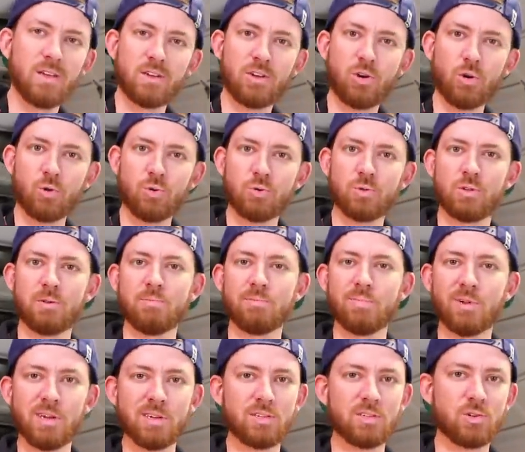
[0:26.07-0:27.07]
cold and
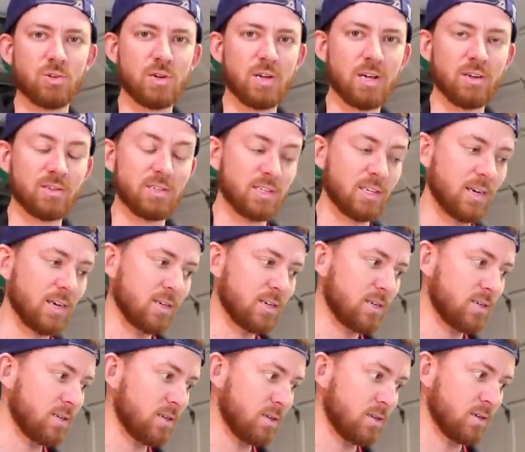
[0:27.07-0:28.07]
blustery
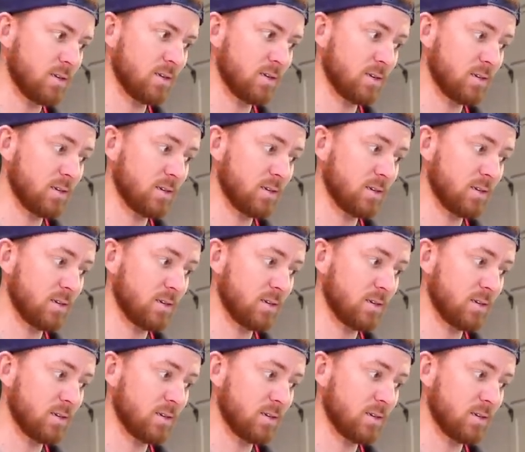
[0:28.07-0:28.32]
outside, and